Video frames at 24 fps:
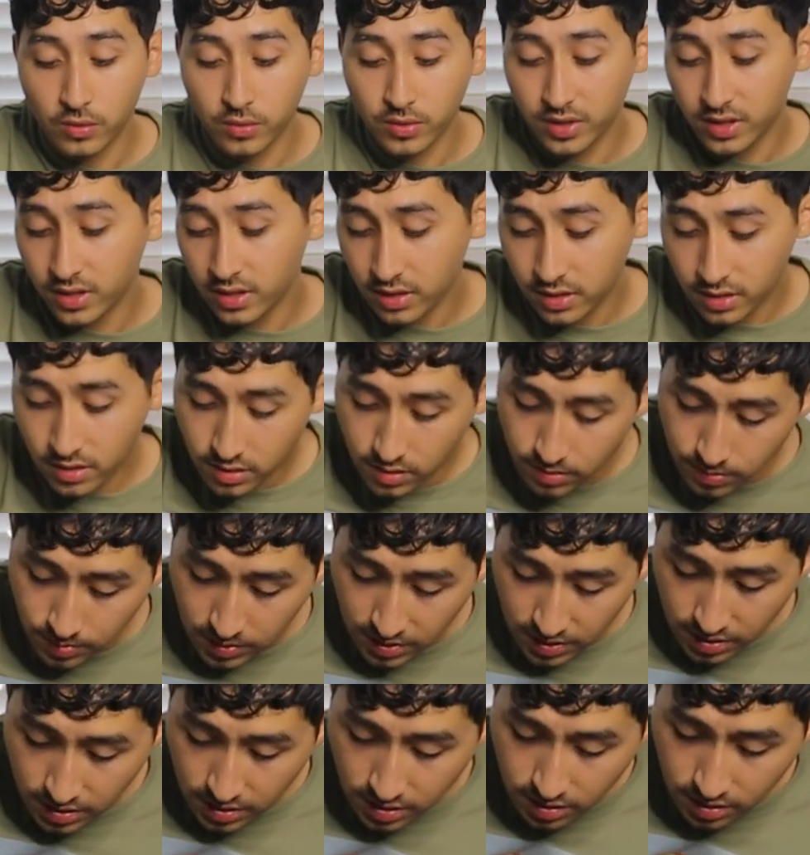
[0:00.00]
when the
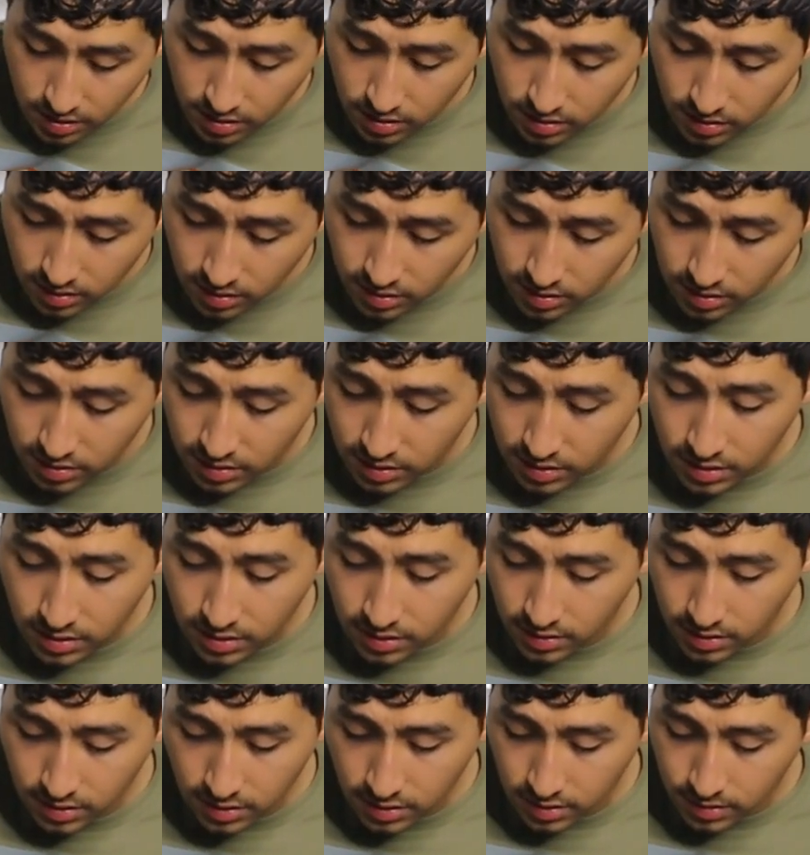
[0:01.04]
pieces
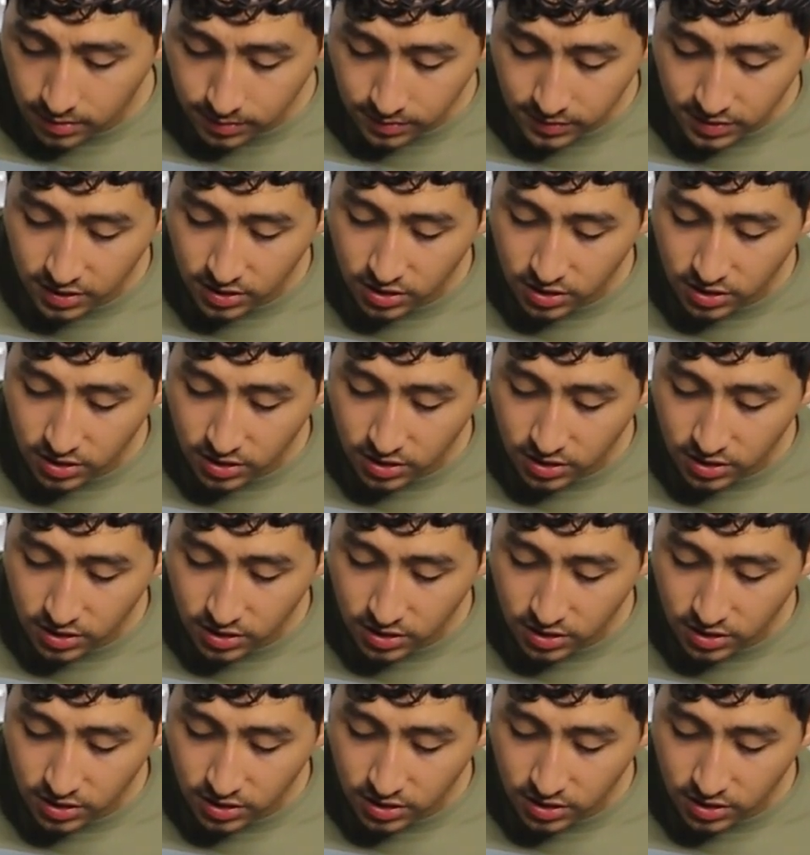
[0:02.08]
seem